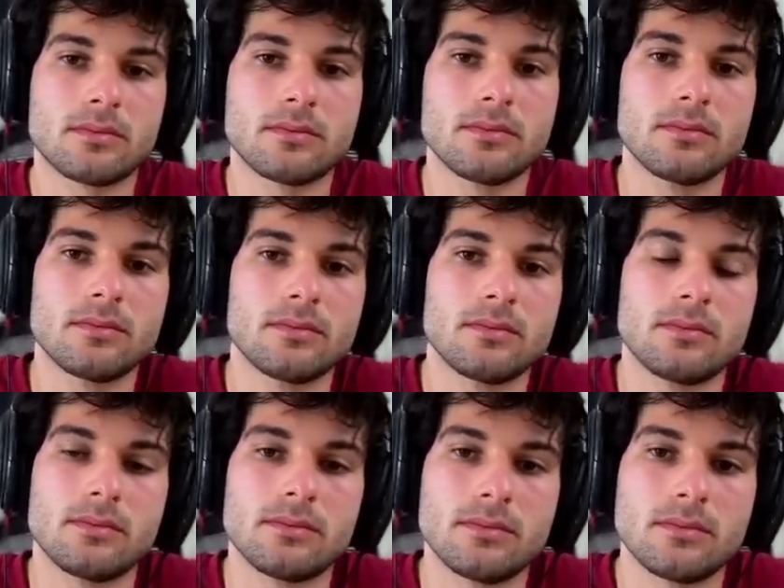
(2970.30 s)

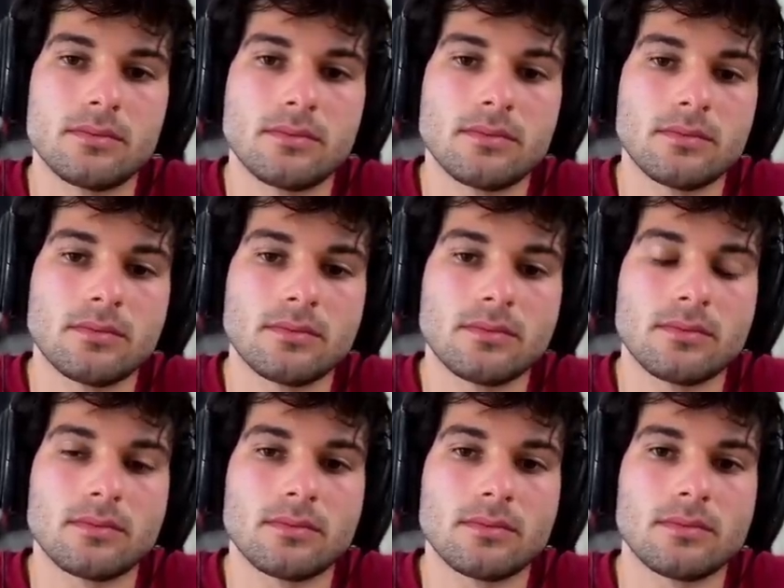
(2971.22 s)

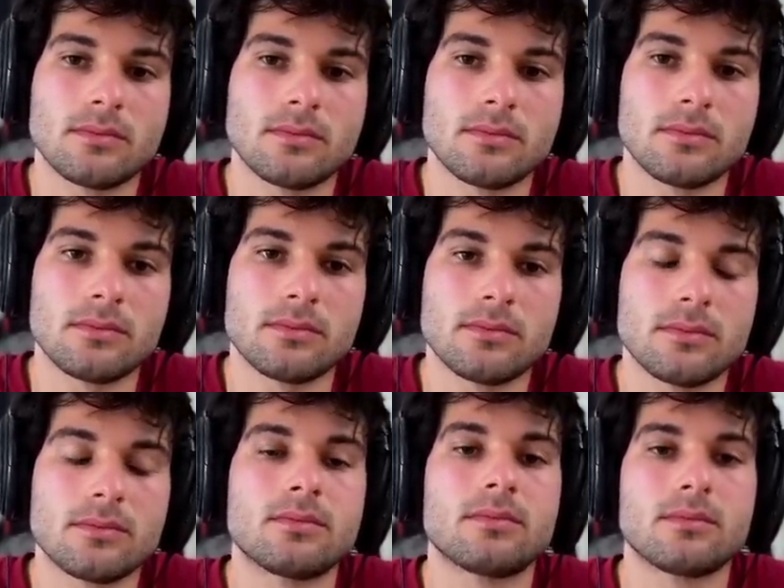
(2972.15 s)

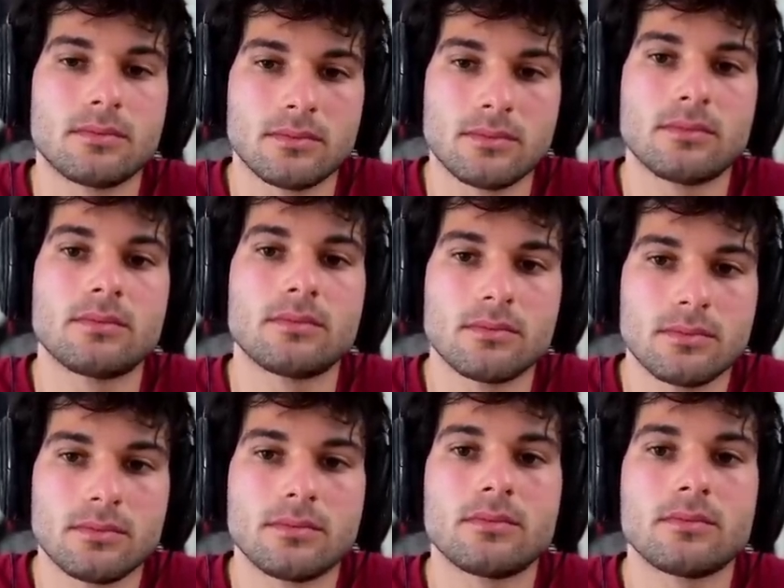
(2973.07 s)

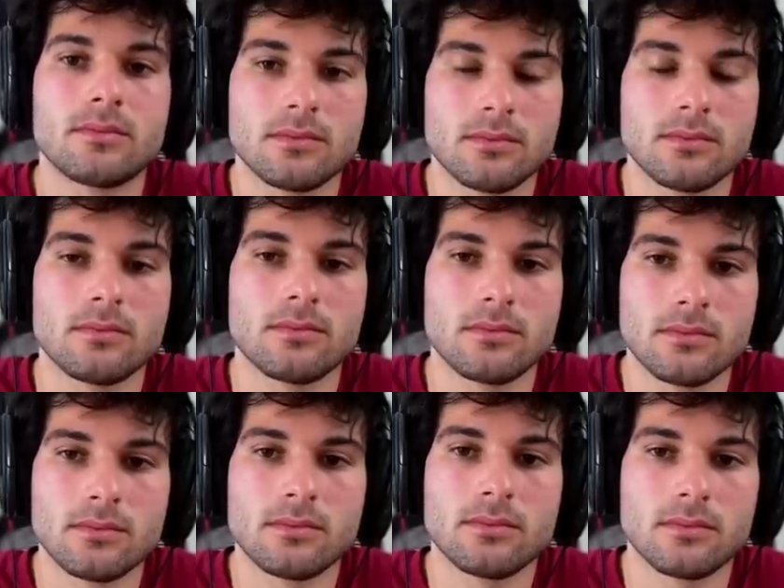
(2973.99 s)

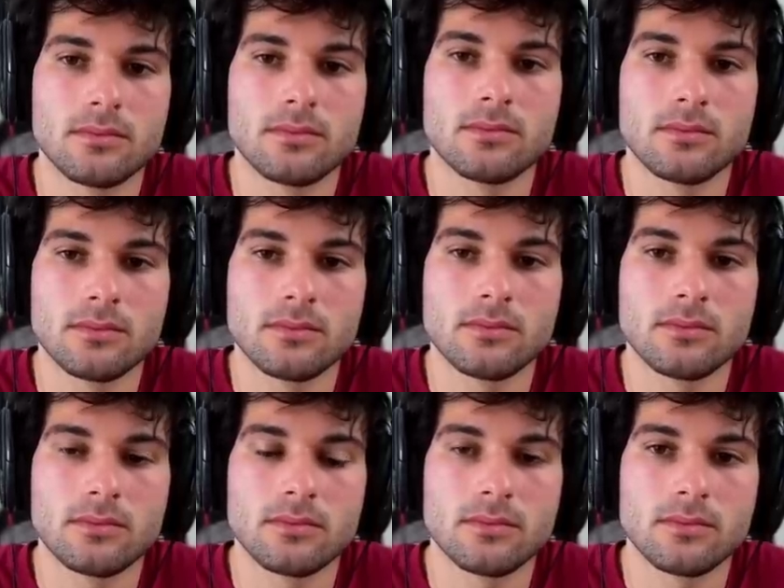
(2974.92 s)

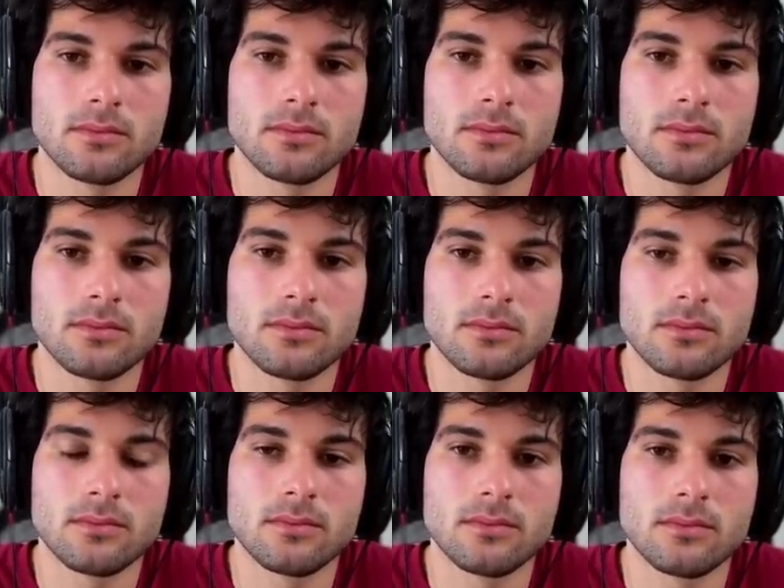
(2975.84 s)

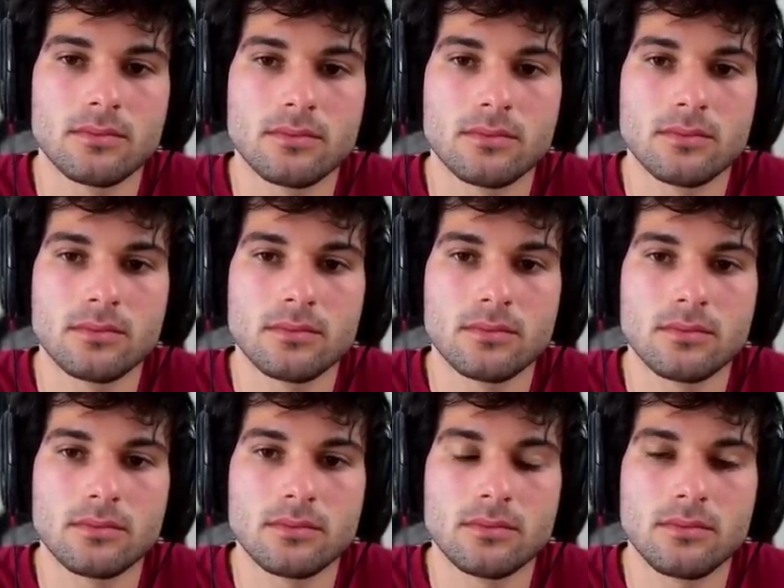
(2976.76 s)

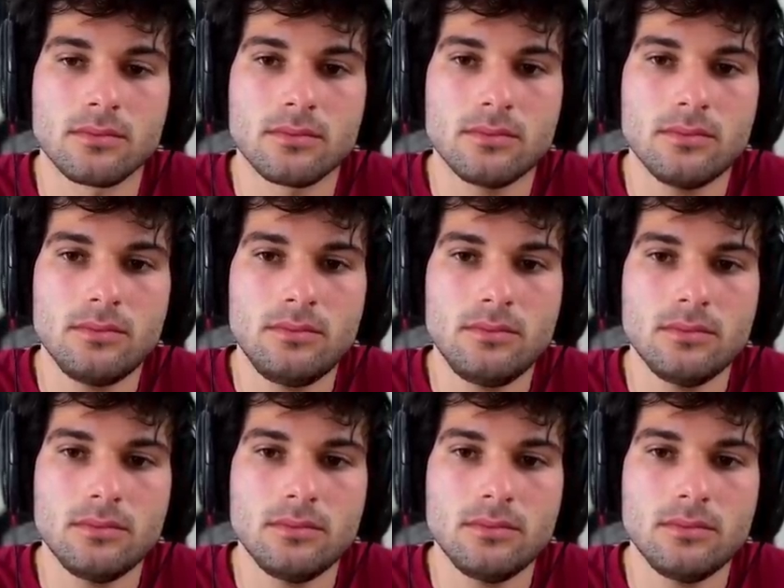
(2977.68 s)
(silent)